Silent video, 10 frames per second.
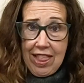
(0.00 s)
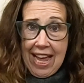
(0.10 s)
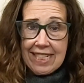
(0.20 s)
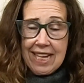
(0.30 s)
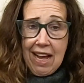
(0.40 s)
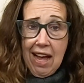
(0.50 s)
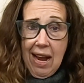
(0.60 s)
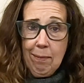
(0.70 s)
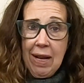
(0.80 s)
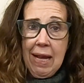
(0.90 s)
that
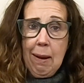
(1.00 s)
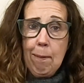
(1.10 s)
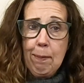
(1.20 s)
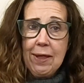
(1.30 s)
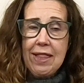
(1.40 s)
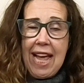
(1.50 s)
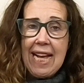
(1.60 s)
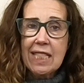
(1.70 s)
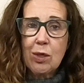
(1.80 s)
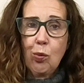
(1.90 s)
time, but that